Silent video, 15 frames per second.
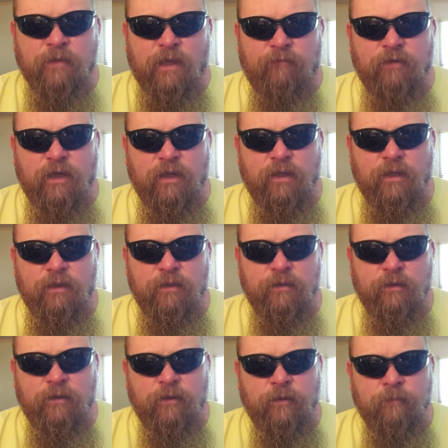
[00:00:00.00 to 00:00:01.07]
I've got
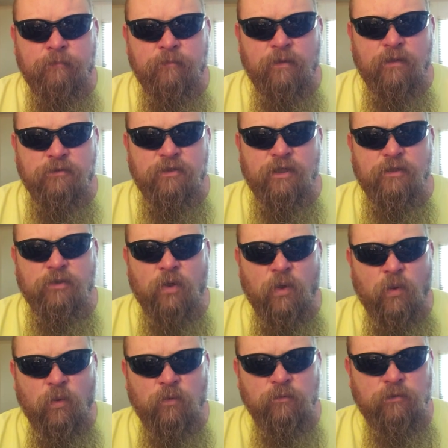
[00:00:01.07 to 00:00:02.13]
a
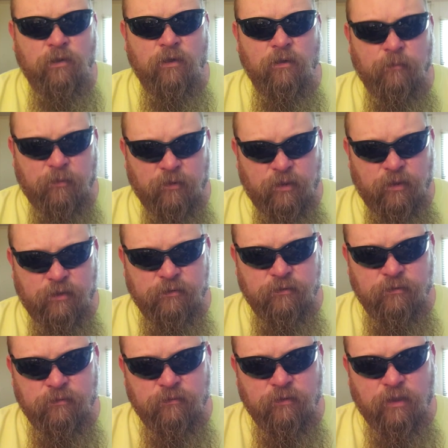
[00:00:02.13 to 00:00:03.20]
6-hole turret press
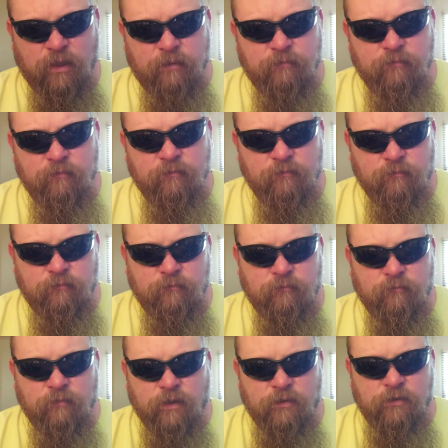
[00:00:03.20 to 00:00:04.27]
that
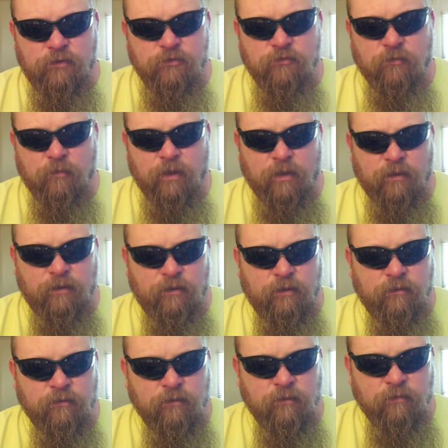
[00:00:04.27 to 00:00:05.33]
I use for
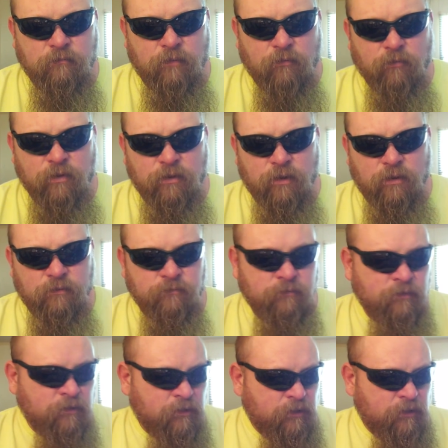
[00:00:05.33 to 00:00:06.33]
my my reloading,